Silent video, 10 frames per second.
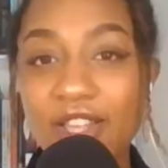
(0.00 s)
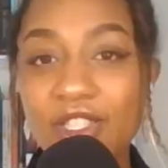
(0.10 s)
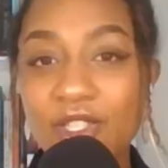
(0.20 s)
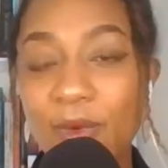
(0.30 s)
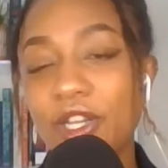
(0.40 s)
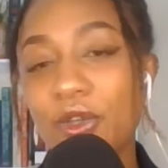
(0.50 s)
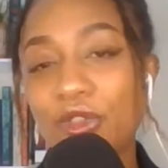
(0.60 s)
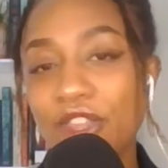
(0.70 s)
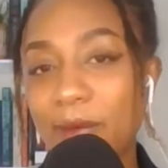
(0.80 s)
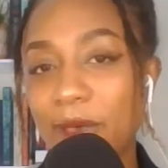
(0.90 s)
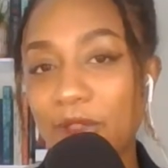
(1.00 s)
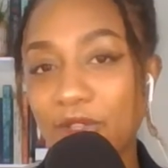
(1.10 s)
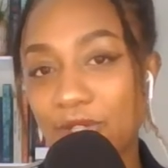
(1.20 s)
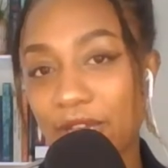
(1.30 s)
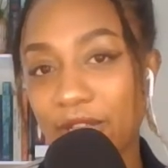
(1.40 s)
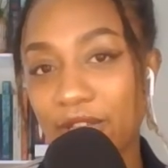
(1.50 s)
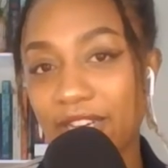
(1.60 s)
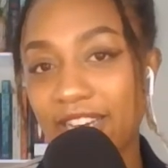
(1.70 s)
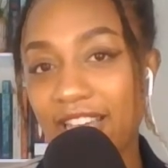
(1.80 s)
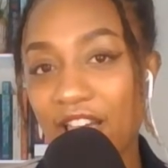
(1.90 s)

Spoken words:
So you think about the trailer?